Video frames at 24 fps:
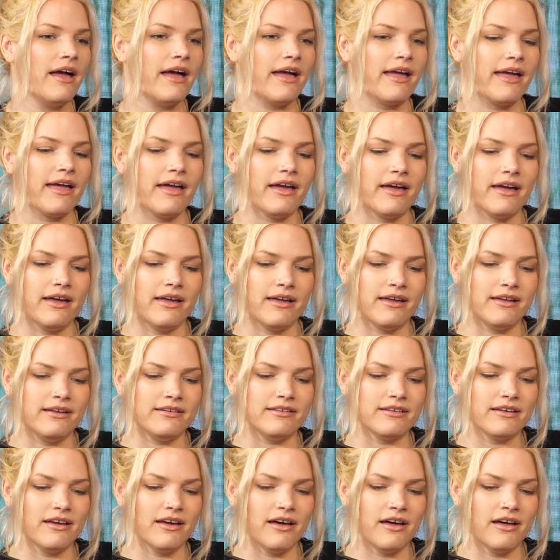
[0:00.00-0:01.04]

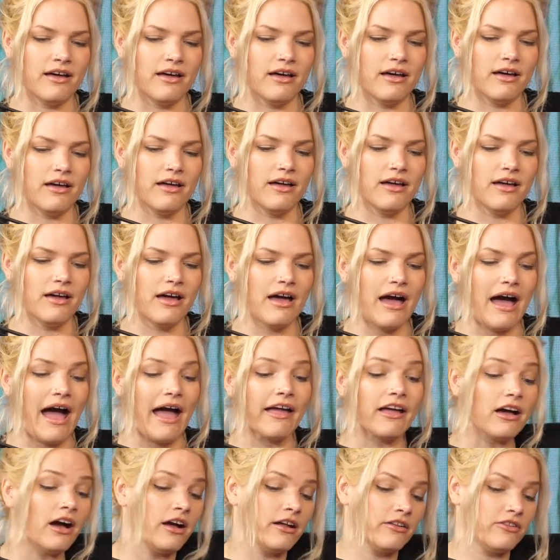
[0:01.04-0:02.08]
And
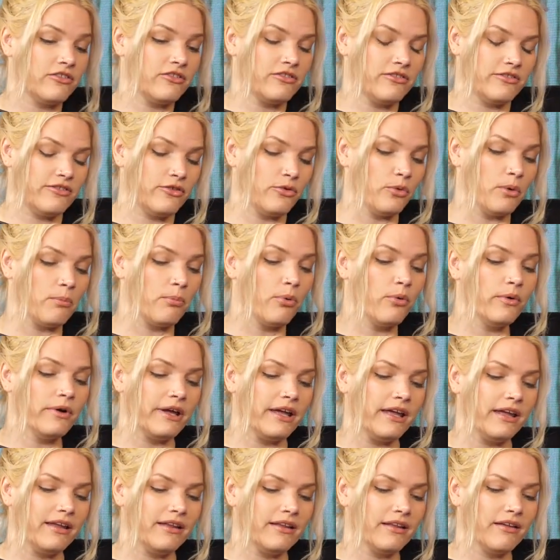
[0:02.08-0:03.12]
I got to a
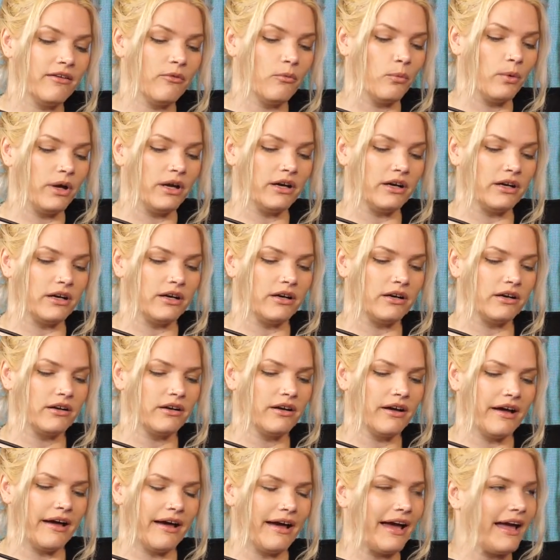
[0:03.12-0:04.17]
point where
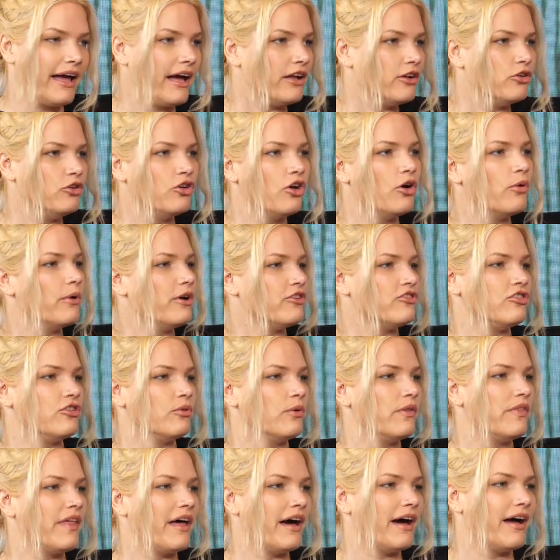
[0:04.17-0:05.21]
I had no
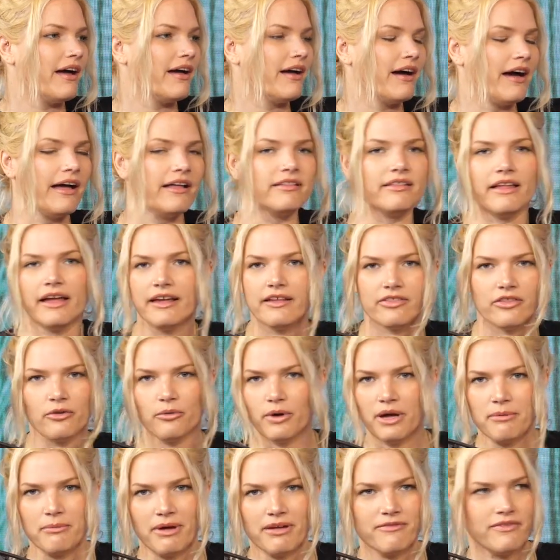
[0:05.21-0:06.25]
issue with that. I like the
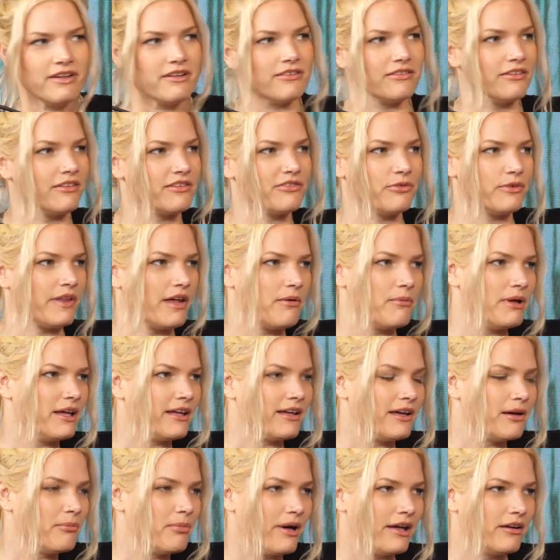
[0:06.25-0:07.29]
way my face looks without
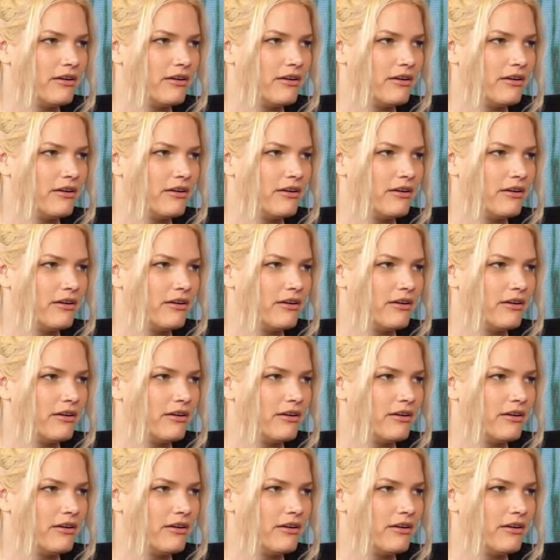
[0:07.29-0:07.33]
makeup.